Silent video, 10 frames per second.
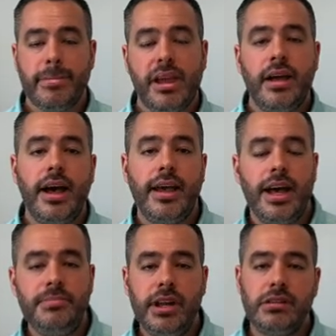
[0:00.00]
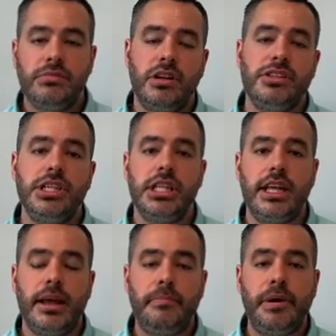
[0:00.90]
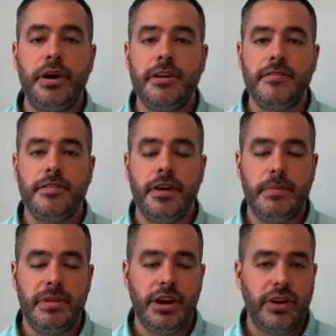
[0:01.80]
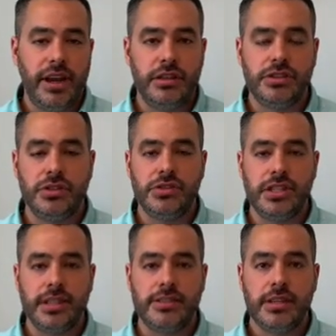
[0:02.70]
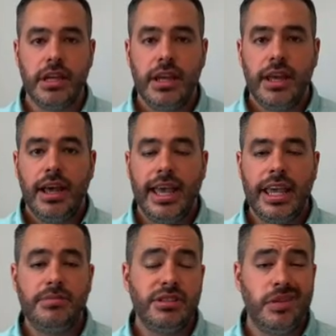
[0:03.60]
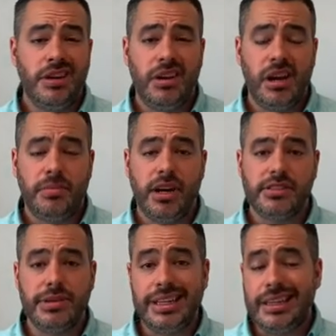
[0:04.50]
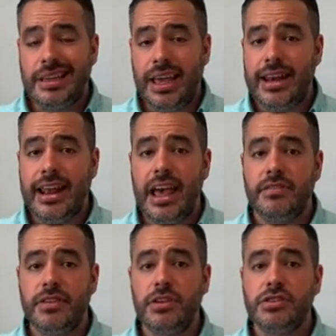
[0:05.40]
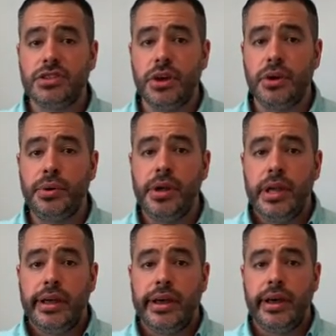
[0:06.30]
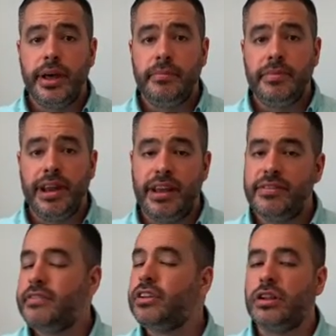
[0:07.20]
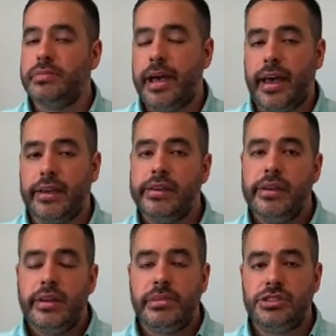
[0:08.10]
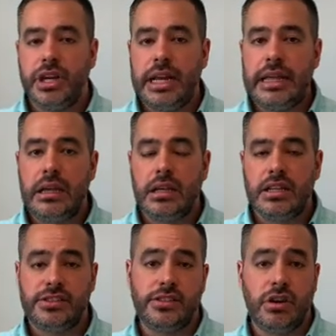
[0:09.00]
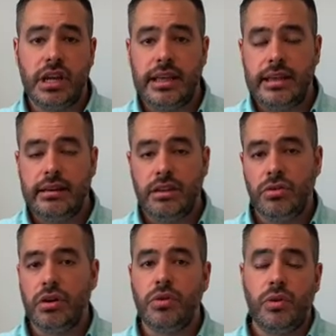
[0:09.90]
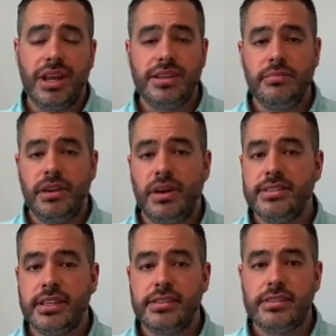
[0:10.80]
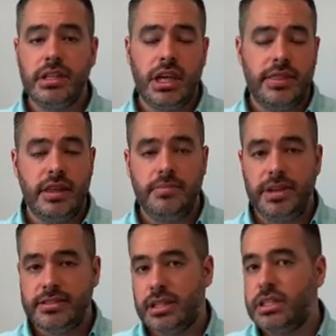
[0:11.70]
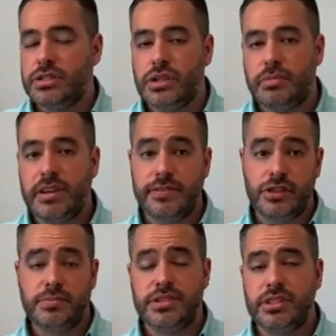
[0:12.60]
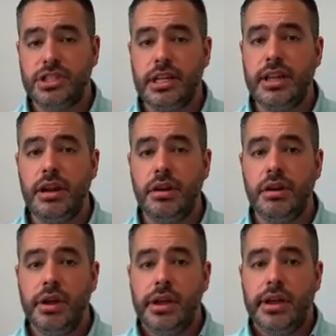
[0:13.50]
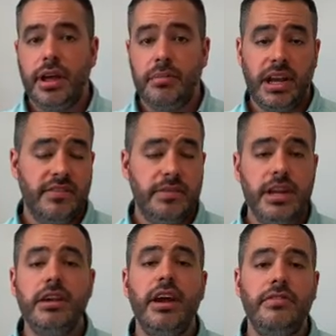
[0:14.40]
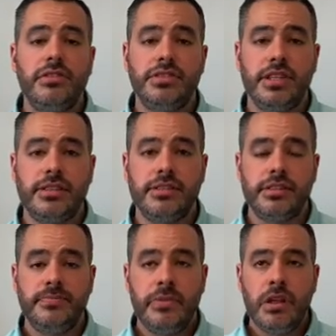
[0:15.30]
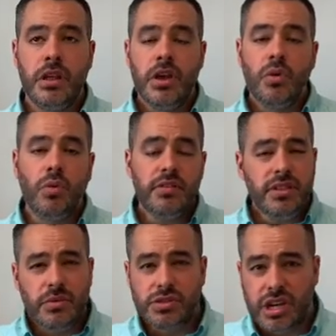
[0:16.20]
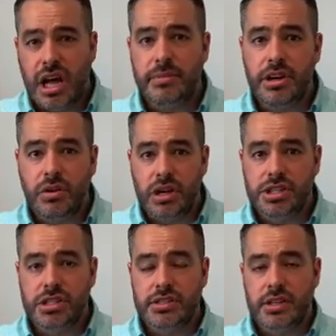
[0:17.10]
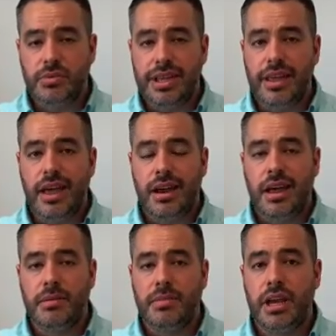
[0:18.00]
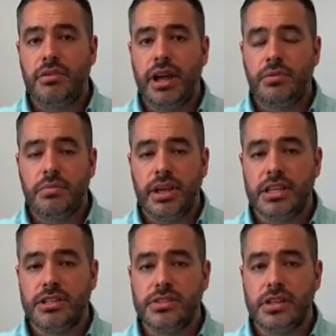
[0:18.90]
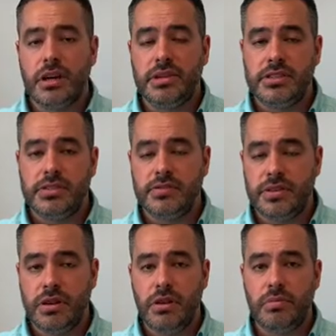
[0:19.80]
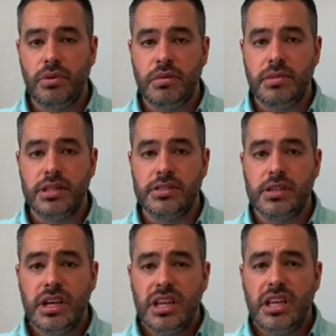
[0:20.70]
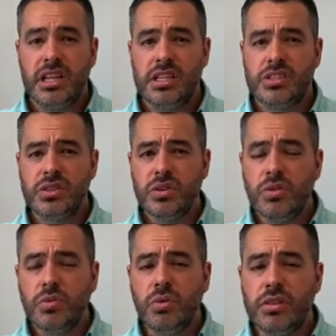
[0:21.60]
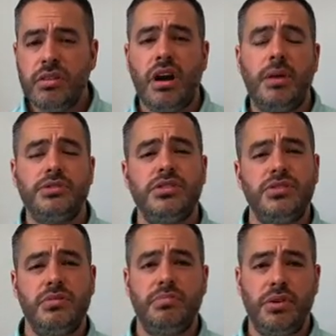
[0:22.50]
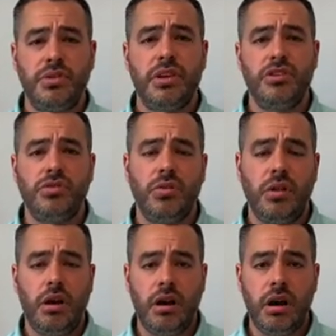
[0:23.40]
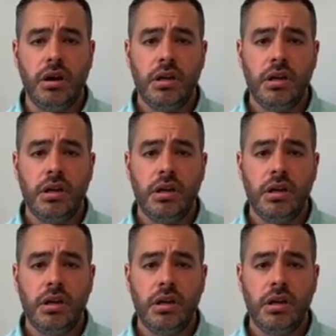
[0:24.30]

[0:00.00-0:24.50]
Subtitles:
Hi, I'm Dr. Martiny and I'm part of May Grant Associates. I came to May Grant approximately 8.5 years ago and have never looked back. My training started in York where I did my residency and then basically took my first position here and have been here ever since. One of the most common questions that we get at May Grant when patients come in for their appointments is what their options for birth control are.